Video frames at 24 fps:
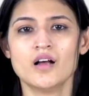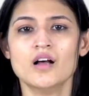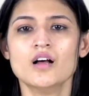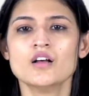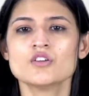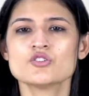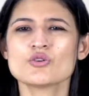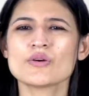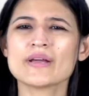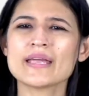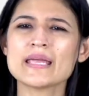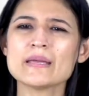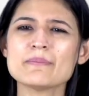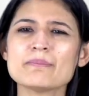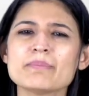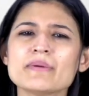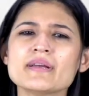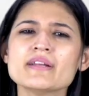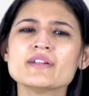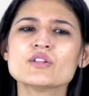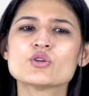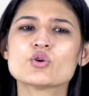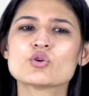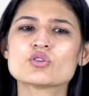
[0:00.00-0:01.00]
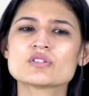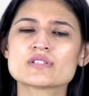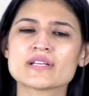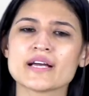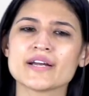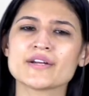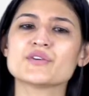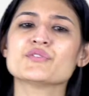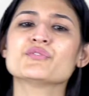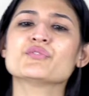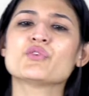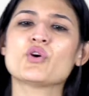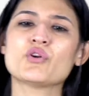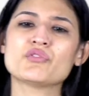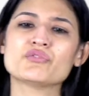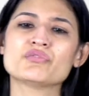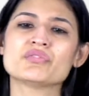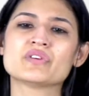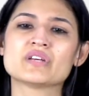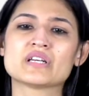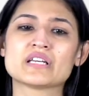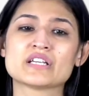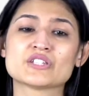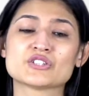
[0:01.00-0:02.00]
So keeping those kind of
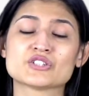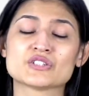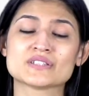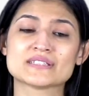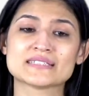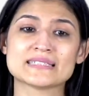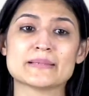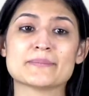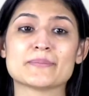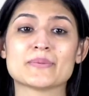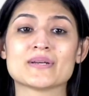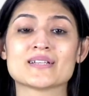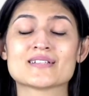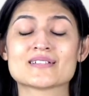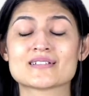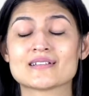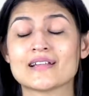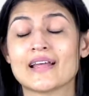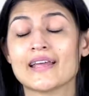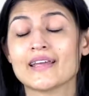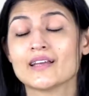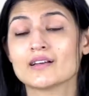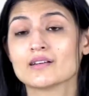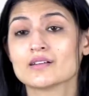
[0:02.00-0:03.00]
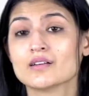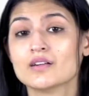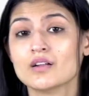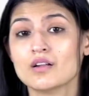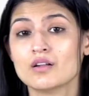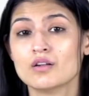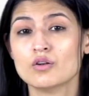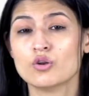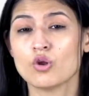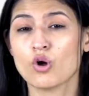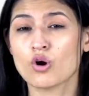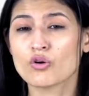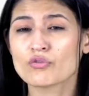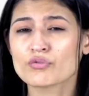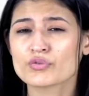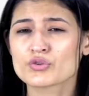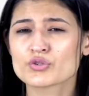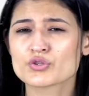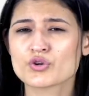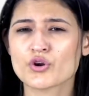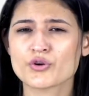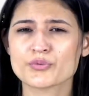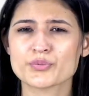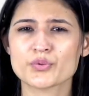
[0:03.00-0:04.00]
configuration snippets like
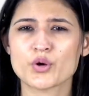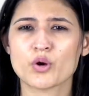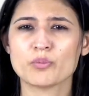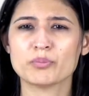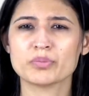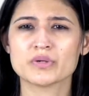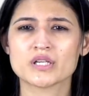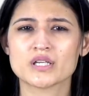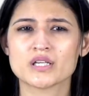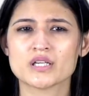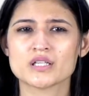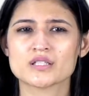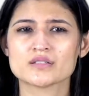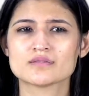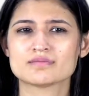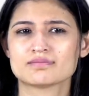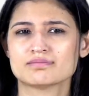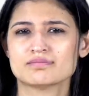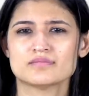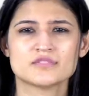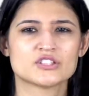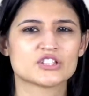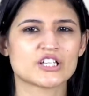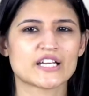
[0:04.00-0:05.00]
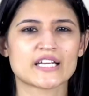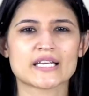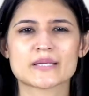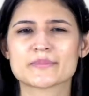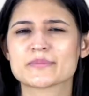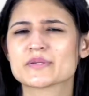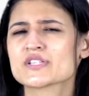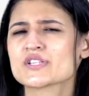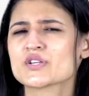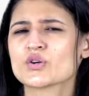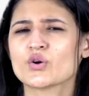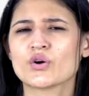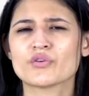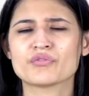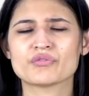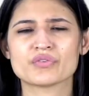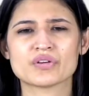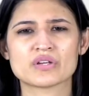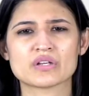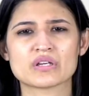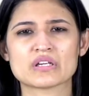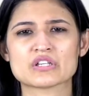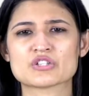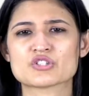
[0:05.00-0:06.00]
log4.properties, JDBC
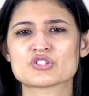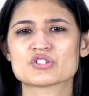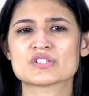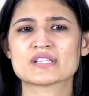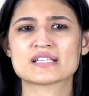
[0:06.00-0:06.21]
configurations,